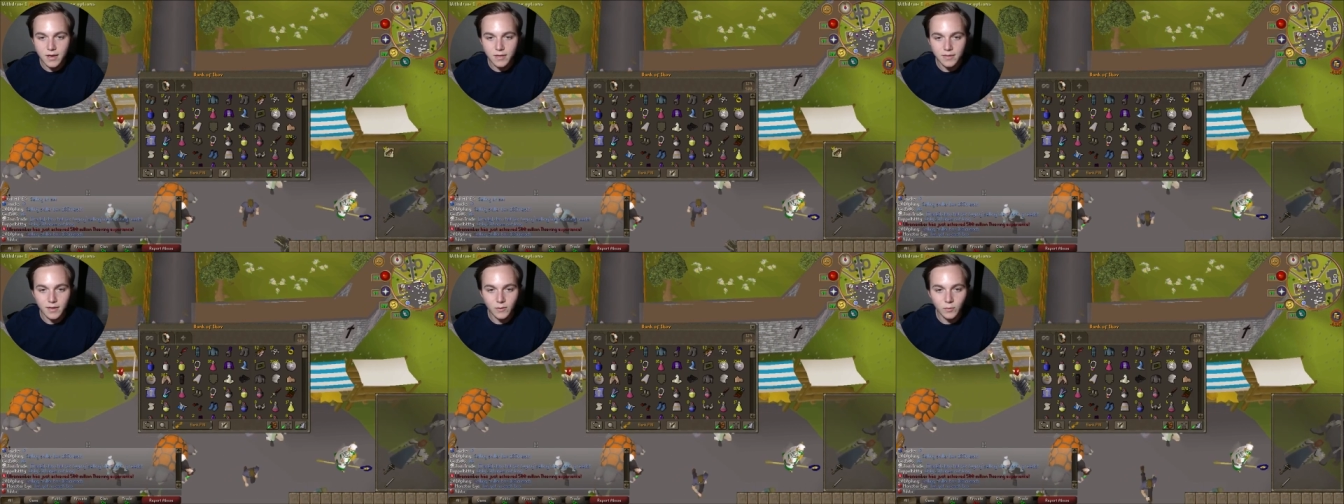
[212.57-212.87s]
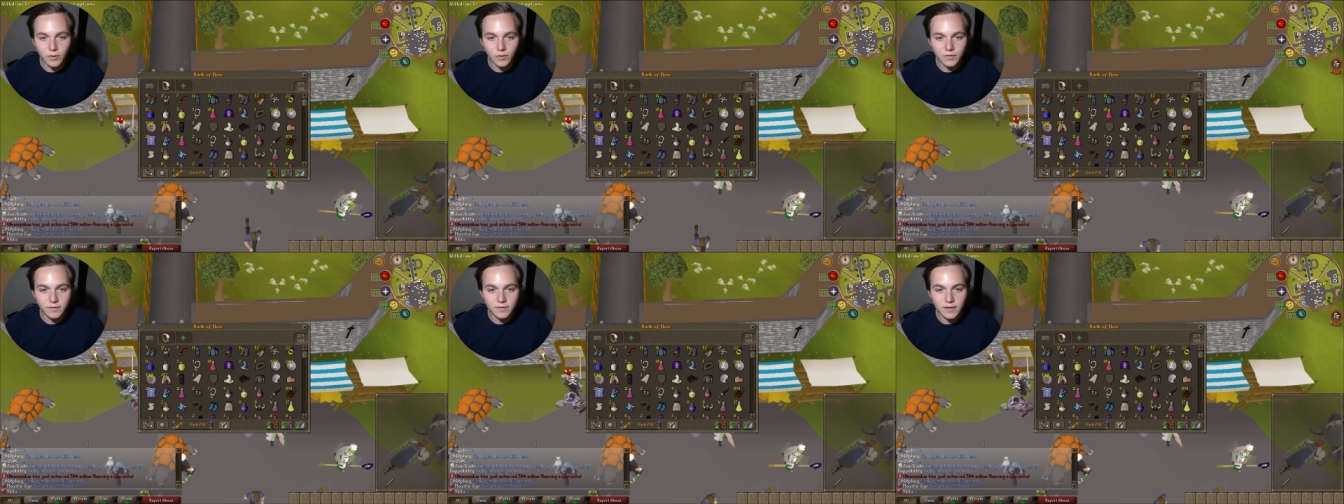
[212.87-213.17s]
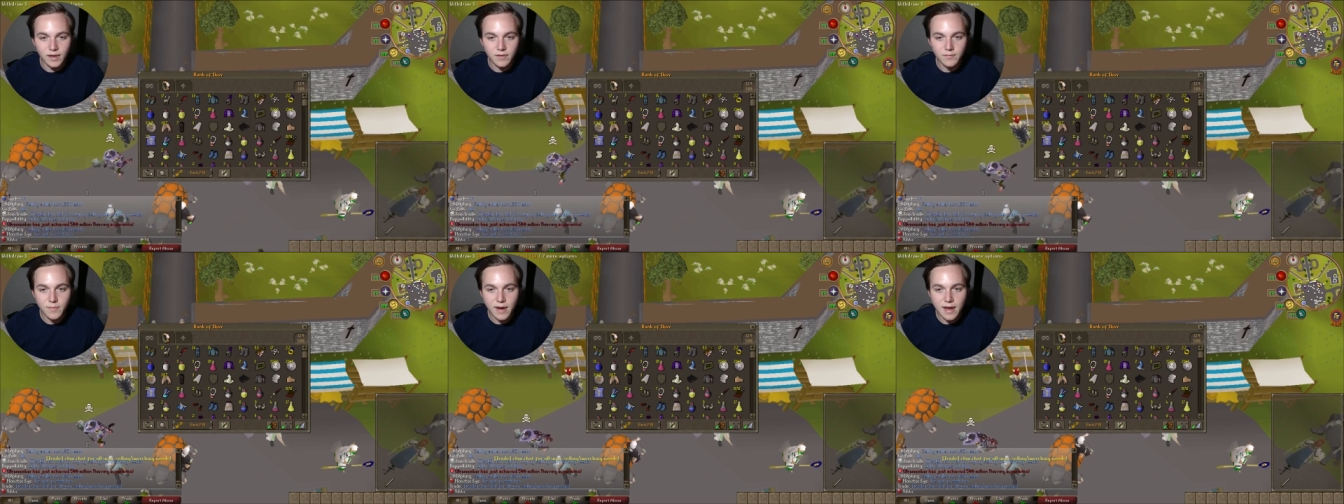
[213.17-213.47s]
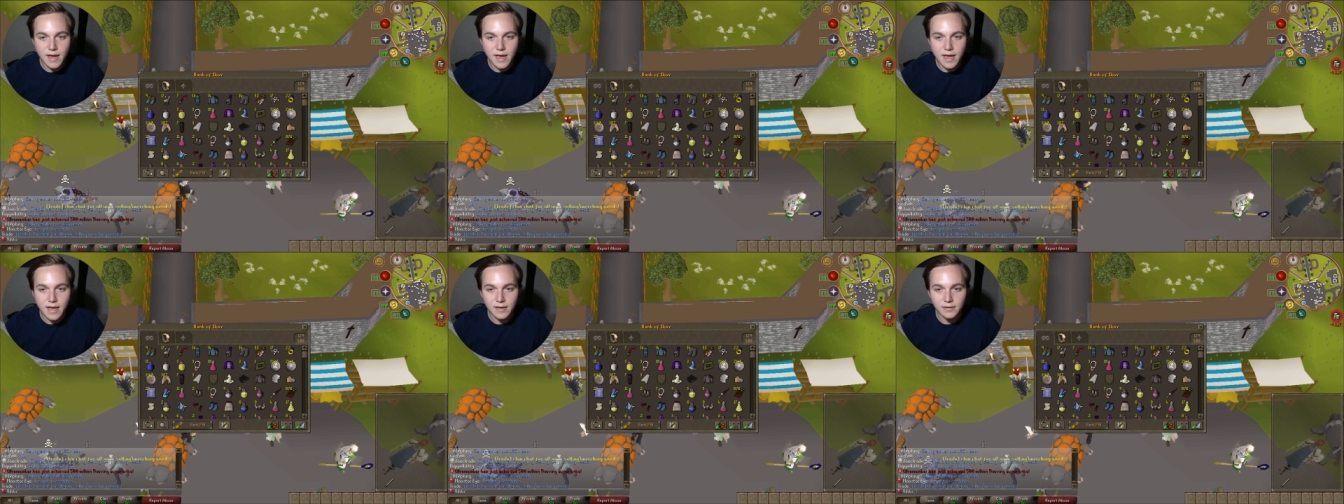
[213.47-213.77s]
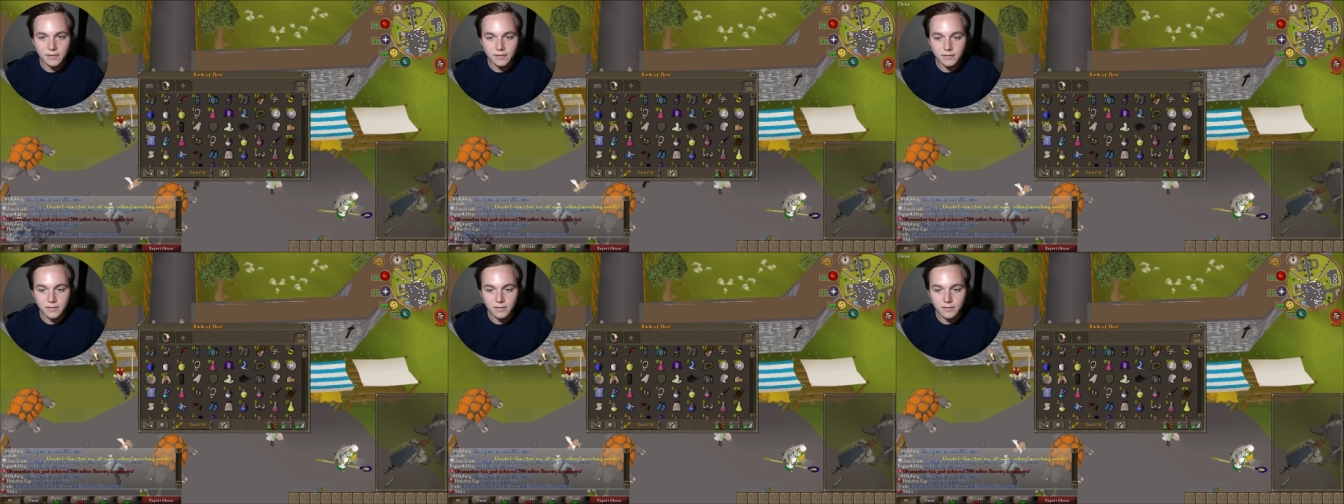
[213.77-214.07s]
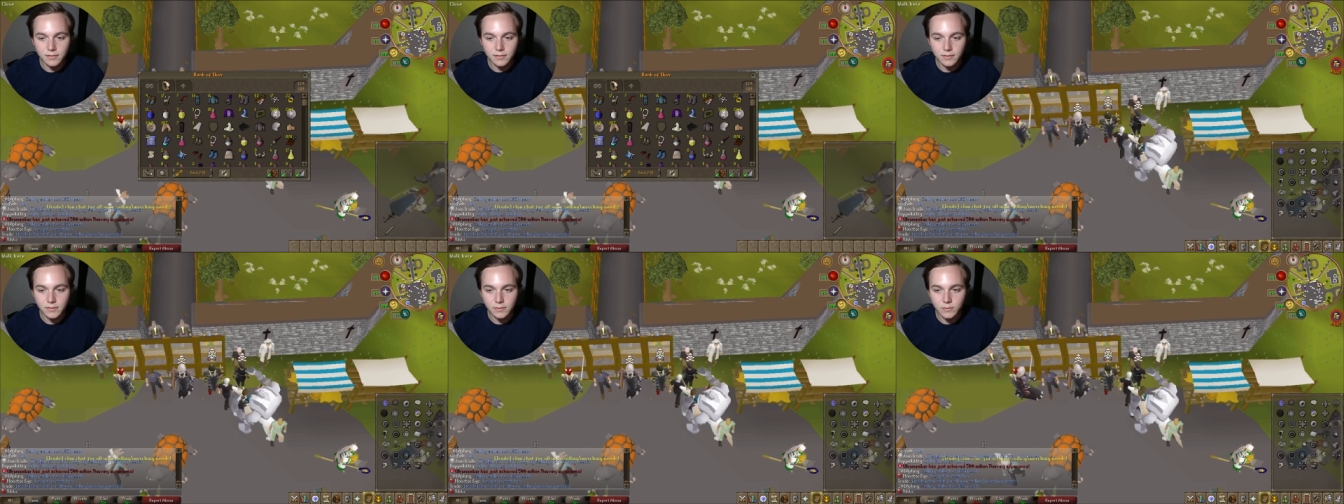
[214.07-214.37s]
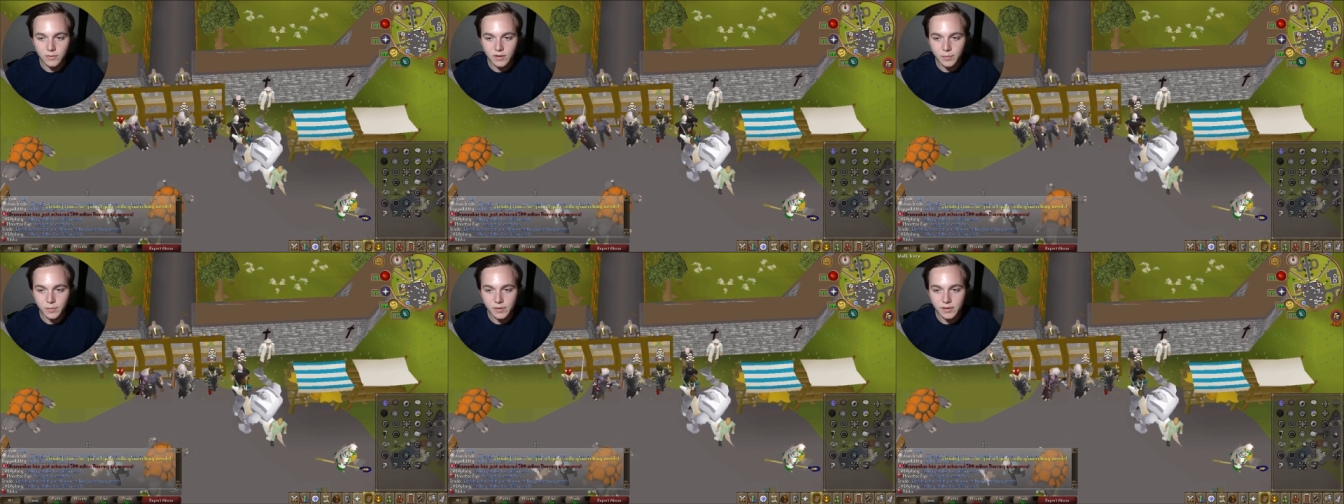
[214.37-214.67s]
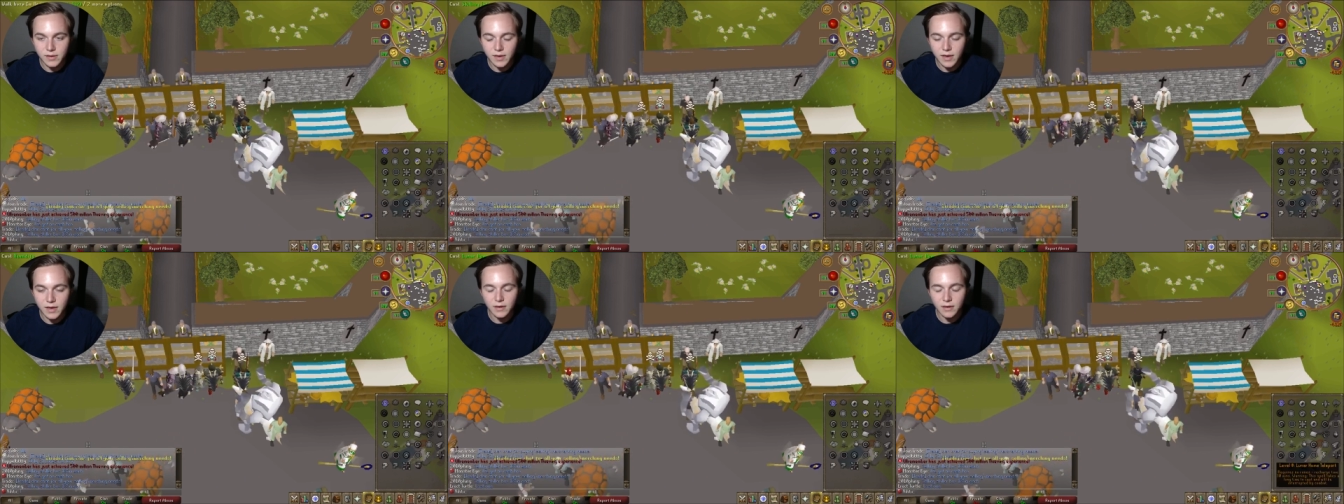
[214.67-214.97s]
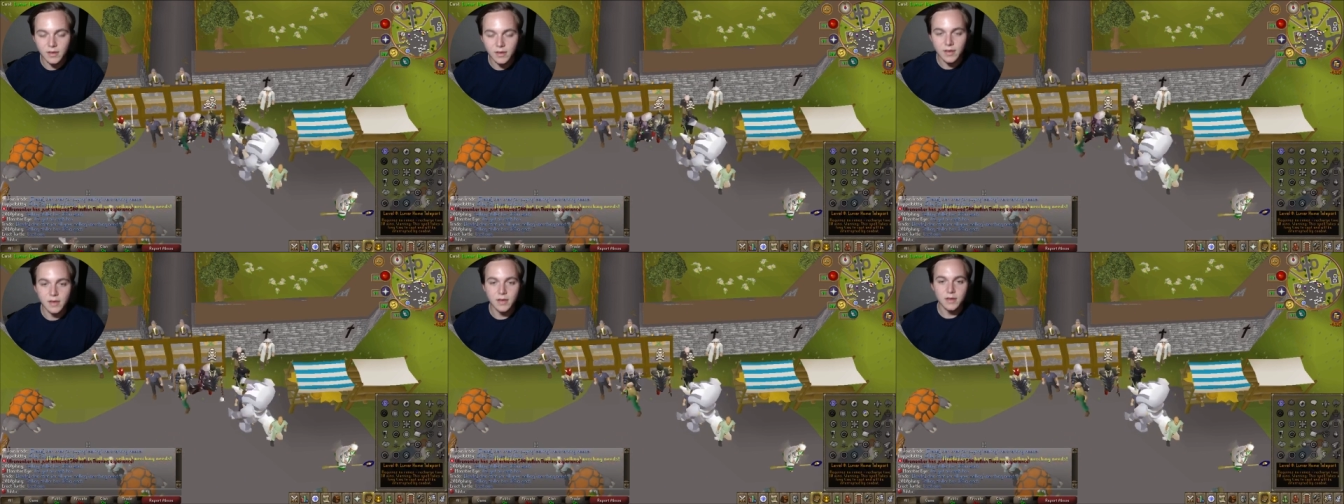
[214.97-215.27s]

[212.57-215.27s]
They will save my ass when I'm PKing.